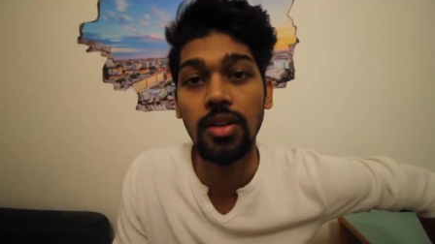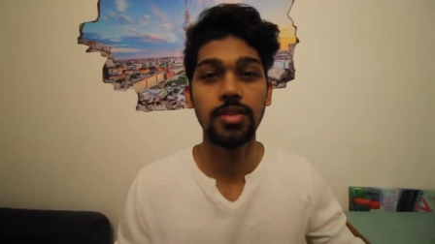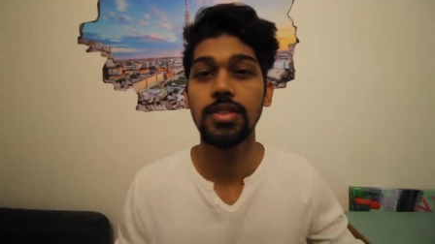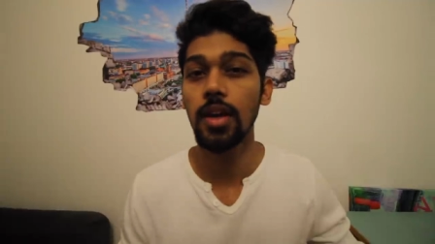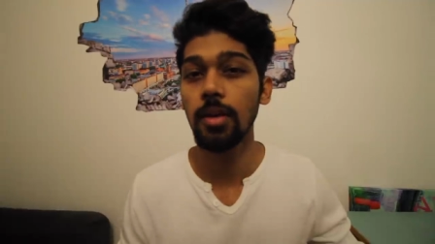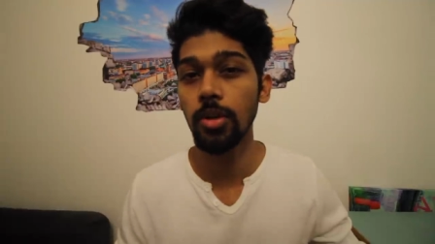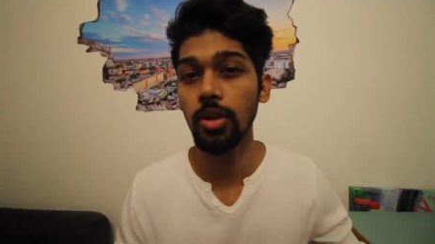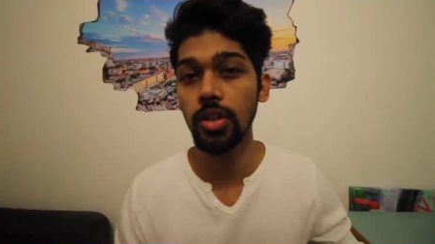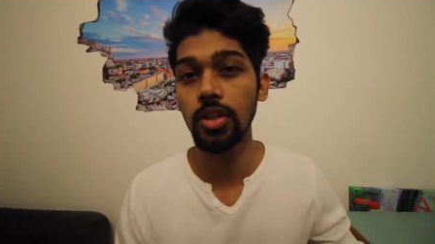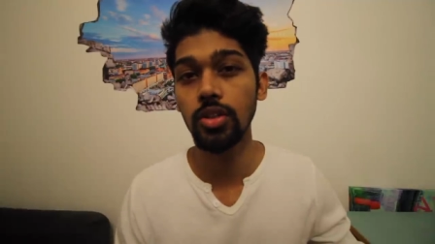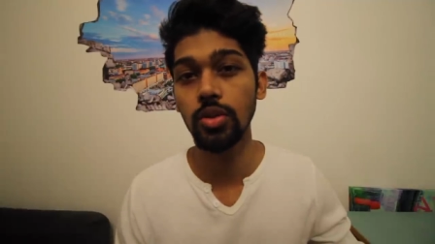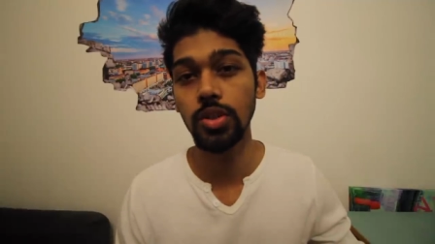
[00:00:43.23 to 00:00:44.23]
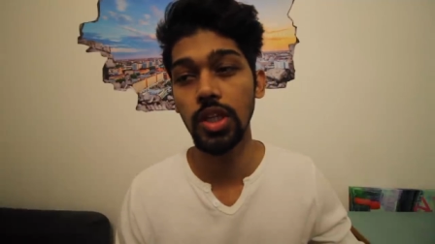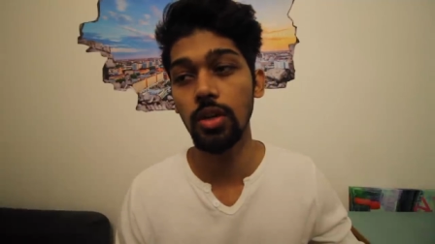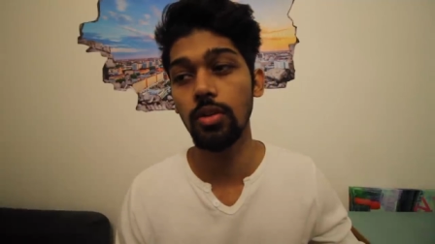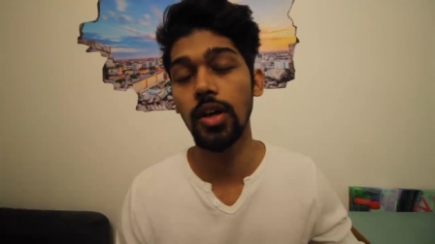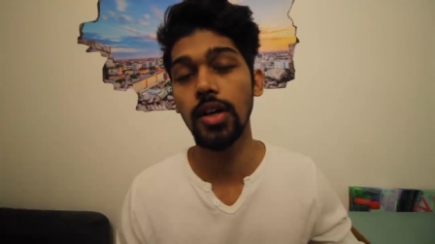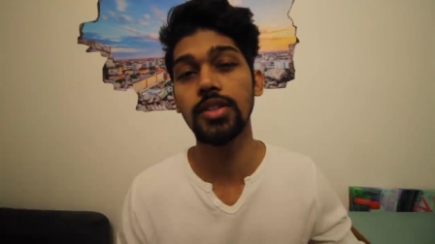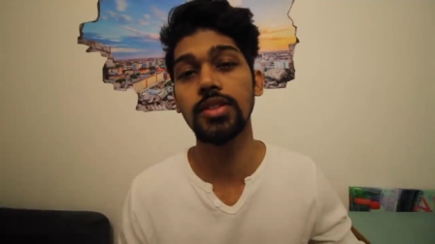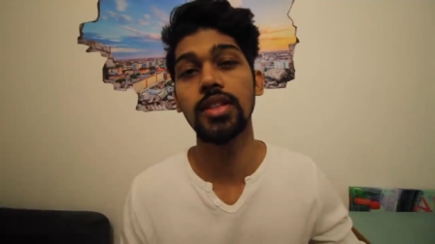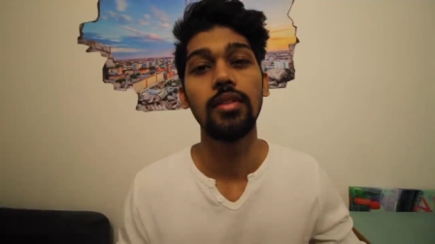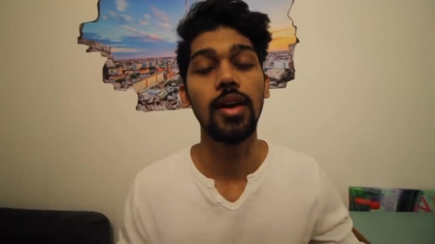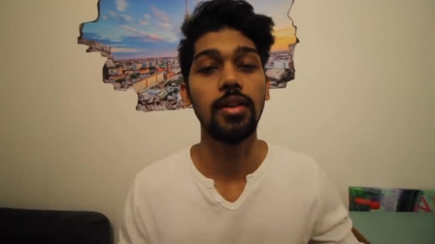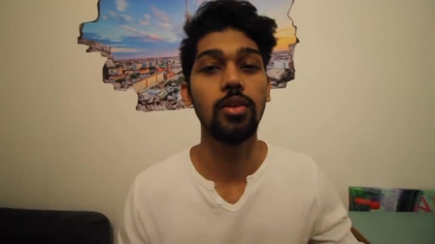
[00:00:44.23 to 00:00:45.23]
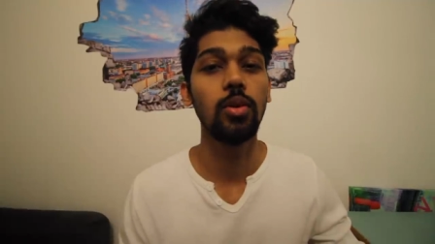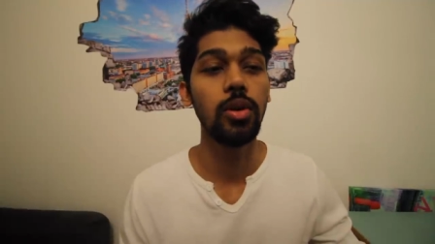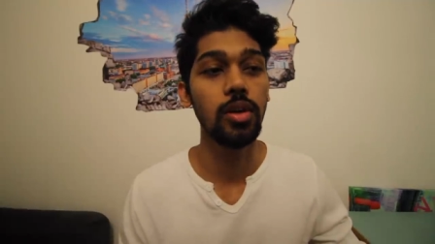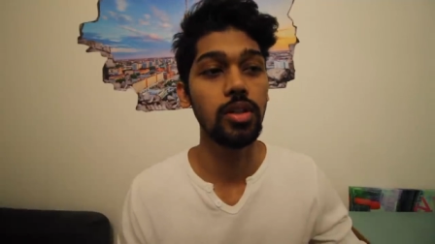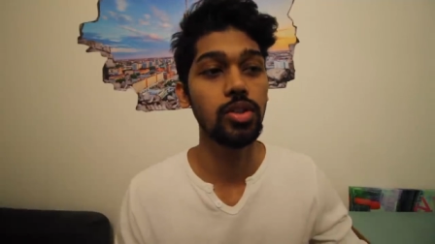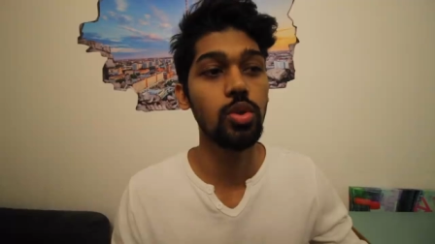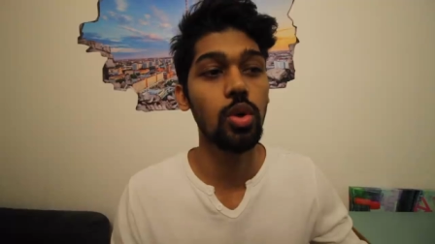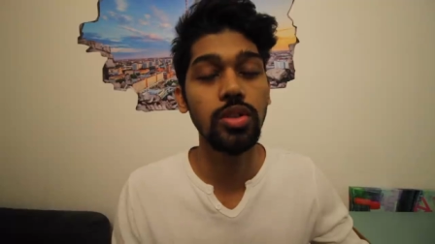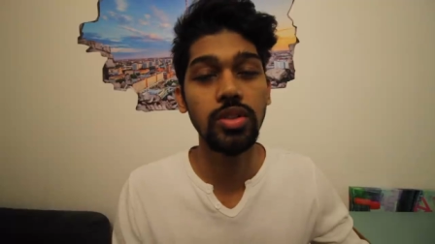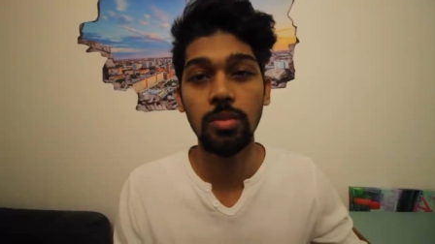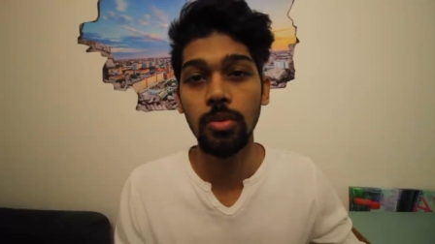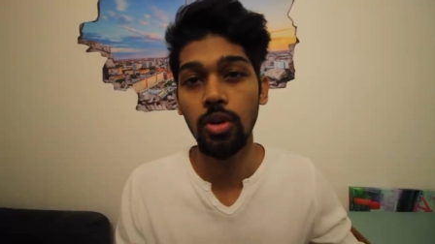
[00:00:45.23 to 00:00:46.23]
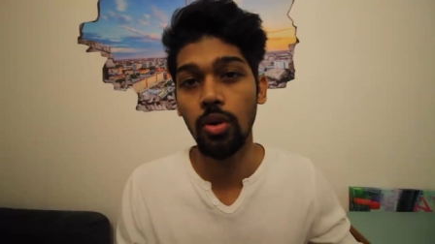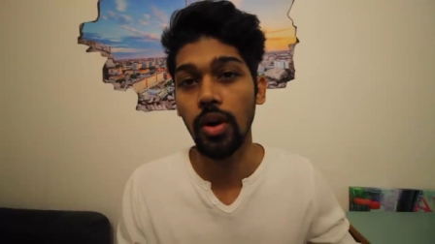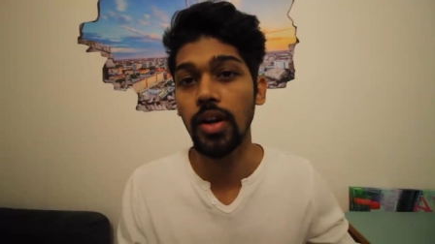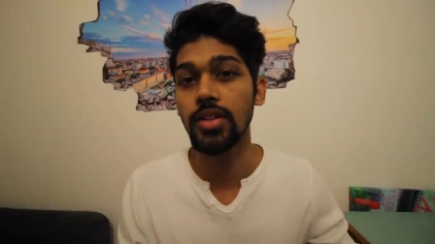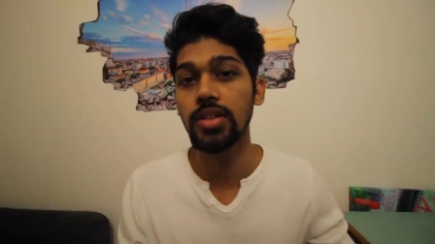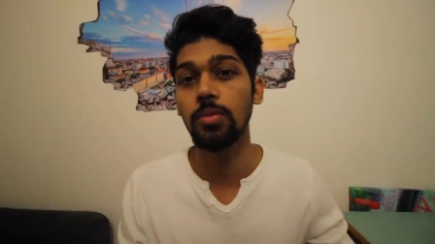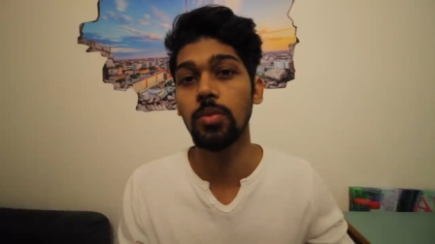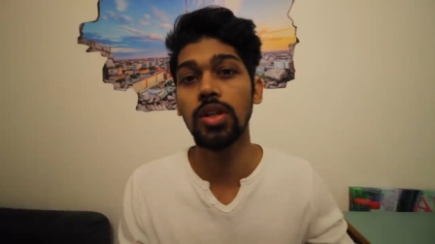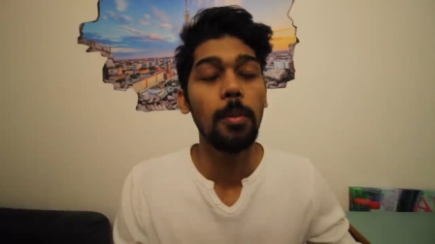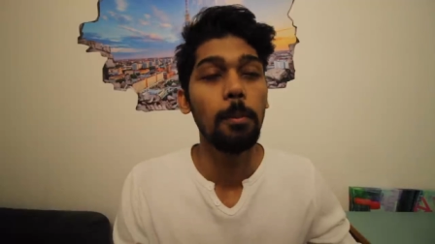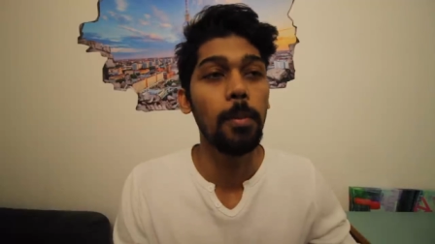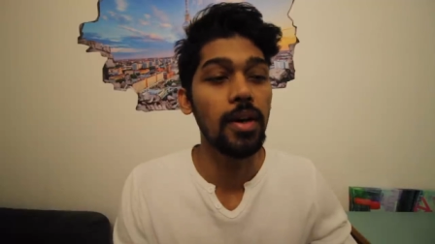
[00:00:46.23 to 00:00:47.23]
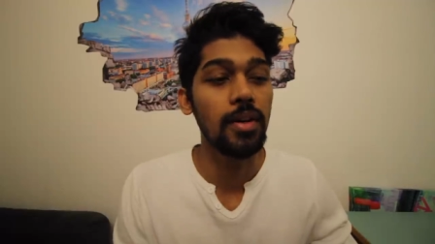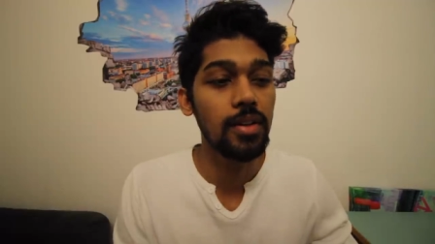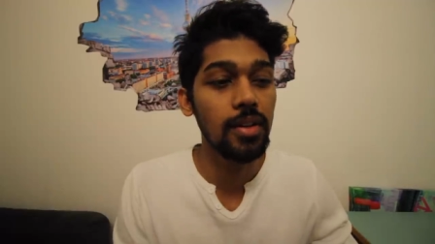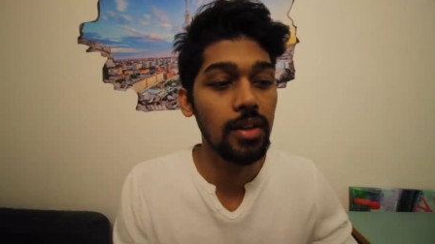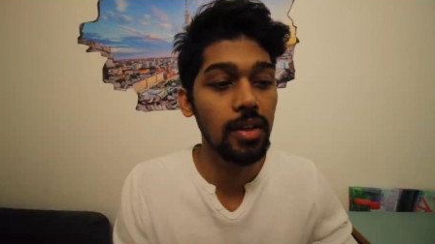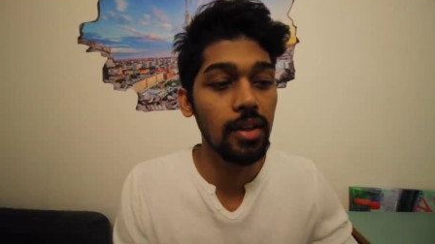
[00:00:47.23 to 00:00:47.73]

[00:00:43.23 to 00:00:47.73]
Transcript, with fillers: See, I'm not here to tell you guys that go and destroy someone or hate someone, but